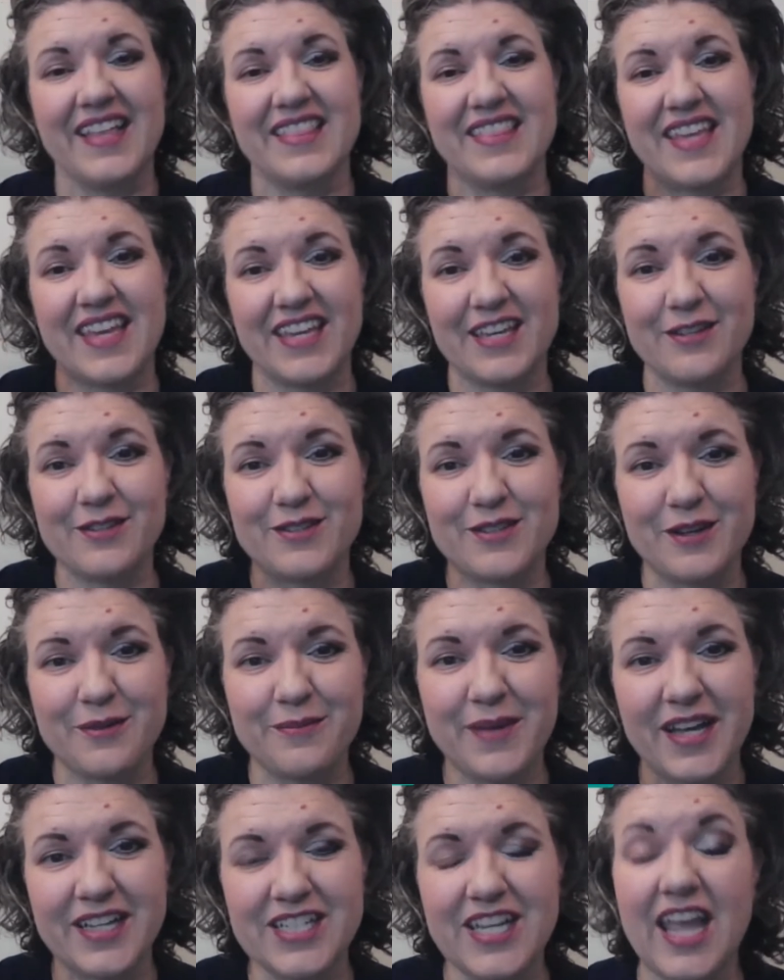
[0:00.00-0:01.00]
Thank you so
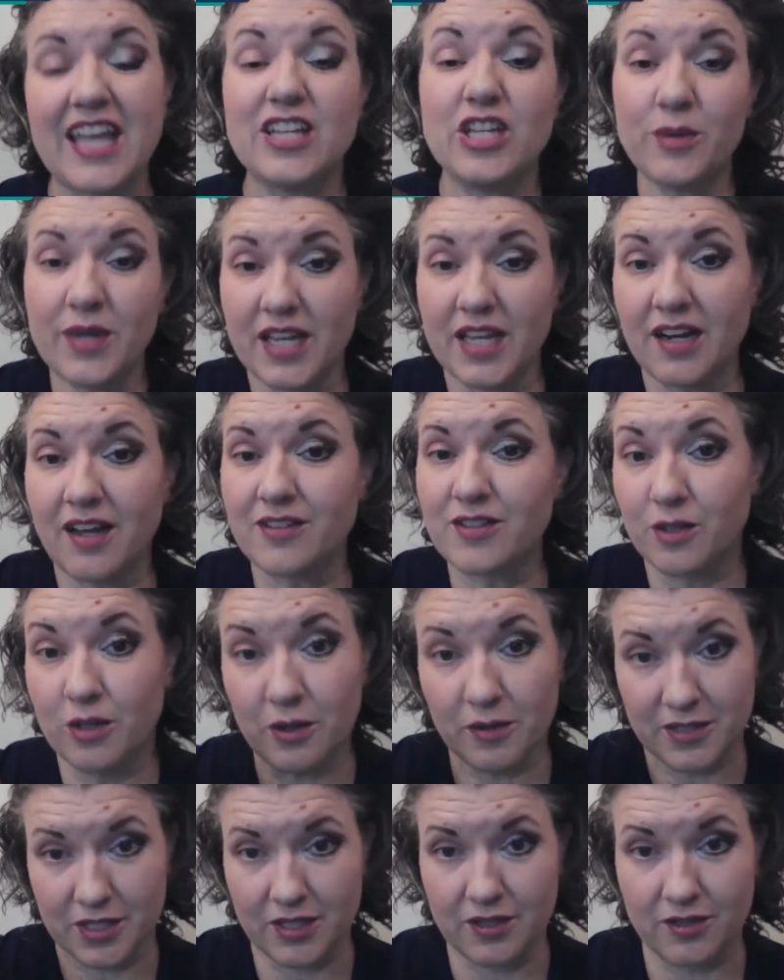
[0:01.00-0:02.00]
much. And you can also go into